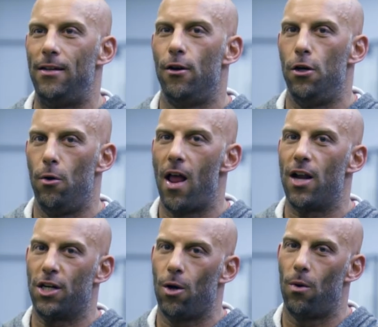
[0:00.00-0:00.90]
in the
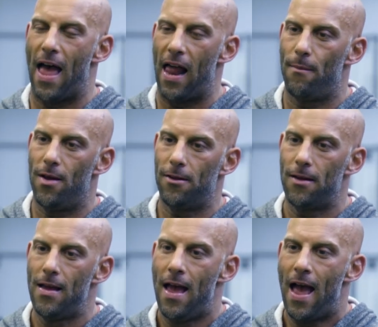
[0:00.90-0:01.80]
neurological element
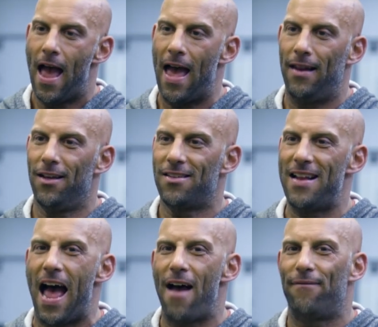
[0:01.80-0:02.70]
and doesn't
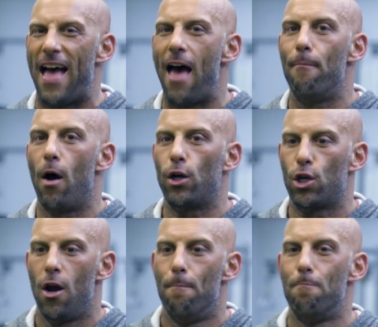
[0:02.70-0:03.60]
have that
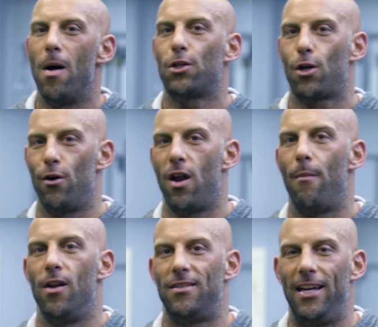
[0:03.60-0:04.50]
much muscular
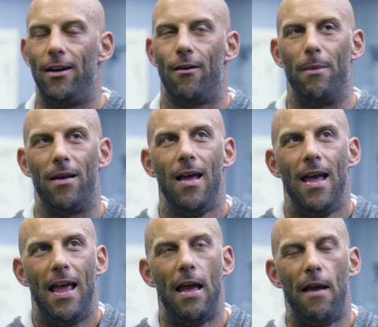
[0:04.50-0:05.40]
dominance either. I mean,
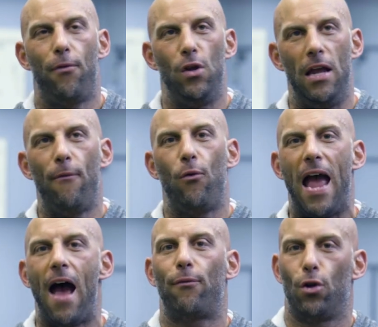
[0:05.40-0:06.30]
if we, if we
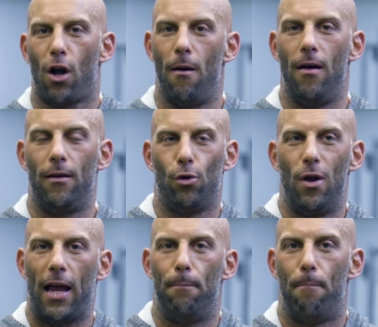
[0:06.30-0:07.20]
have to, to
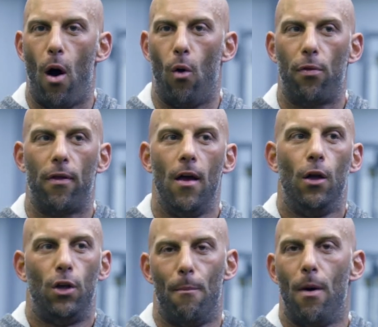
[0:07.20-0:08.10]
look at both, the